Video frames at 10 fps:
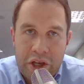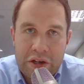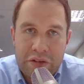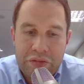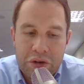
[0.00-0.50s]

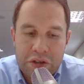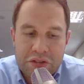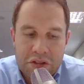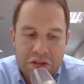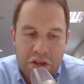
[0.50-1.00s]
And if you're a
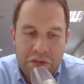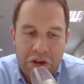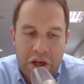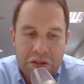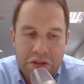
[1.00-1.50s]
citizen of a
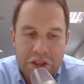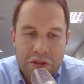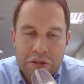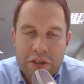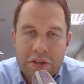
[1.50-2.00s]

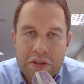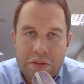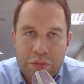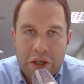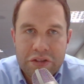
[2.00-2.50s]
country, in
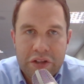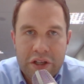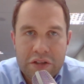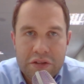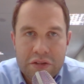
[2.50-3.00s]
a country
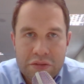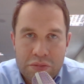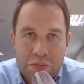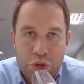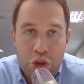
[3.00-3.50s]
that
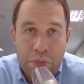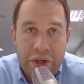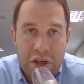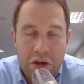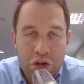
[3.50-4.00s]
should
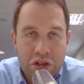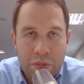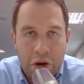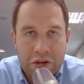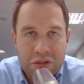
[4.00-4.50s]
be a good
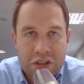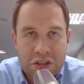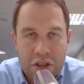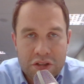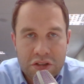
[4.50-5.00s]
democracy,
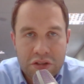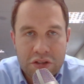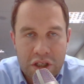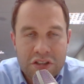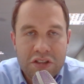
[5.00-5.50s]
such
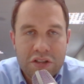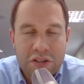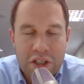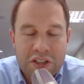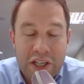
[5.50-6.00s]

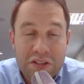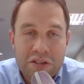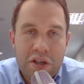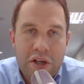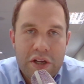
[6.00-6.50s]

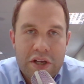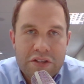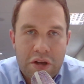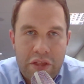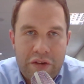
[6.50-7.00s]
as
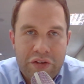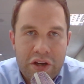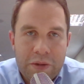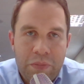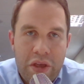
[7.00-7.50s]
South
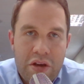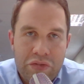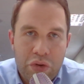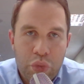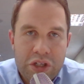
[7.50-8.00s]
Africa,
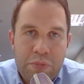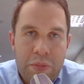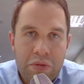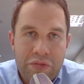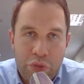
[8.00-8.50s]
for which
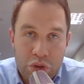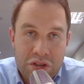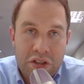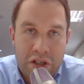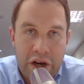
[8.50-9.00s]
people fought
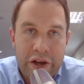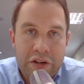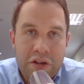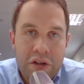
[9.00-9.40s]
and died,